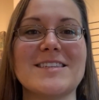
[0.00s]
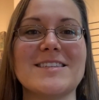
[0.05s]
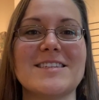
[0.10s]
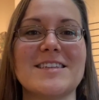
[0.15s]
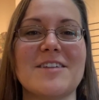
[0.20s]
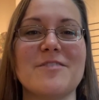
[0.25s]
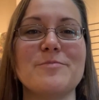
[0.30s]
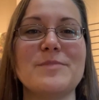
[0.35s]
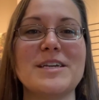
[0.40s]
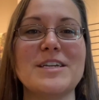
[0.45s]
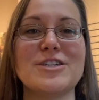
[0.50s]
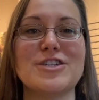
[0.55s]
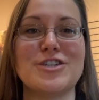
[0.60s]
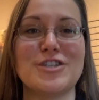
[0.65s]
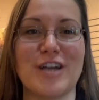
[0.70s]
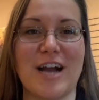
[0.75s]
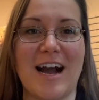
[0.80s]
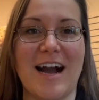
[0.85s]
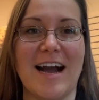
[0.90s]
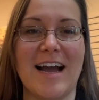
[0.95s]
instead of being
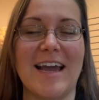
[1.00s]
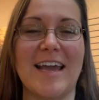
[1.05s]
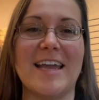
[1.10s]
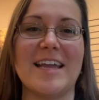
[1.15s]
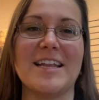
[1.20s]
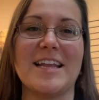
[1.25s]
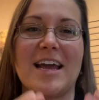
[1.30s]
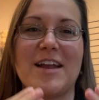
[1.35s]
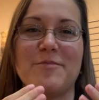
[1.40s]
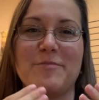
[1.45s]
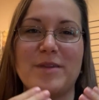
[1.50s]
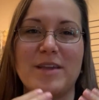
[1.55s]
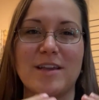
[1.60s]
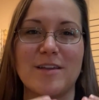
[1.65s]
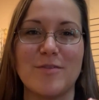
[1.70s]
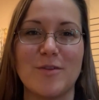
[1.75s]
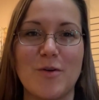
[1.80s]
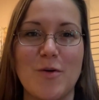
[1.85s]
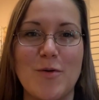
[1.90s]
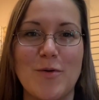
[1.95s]
shy and kind of being
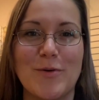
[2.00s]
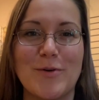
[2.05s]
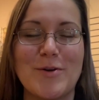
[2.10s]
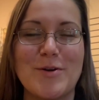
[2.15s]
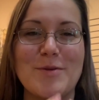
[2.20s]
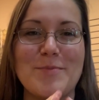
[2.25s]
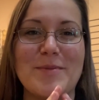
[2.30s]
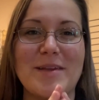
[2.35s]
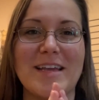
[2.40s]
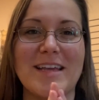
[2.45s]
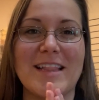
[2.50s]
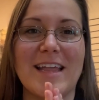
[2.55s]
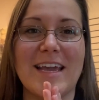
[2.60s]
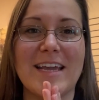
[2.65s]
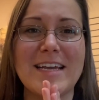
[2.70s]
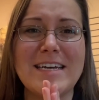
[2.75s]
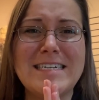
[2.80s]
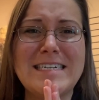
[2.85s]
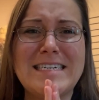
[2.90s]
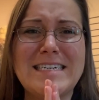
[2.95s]
in the corner and being like,